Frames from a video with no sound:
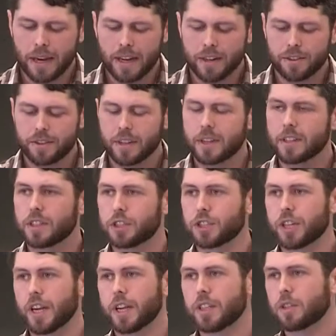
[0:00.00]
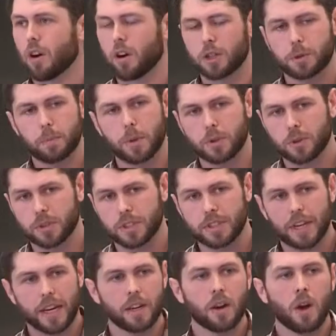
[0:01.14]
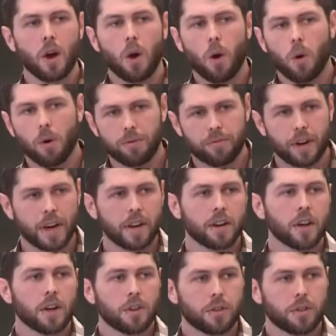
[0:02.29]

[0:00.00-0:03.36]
anything to change our spiritual state or fate.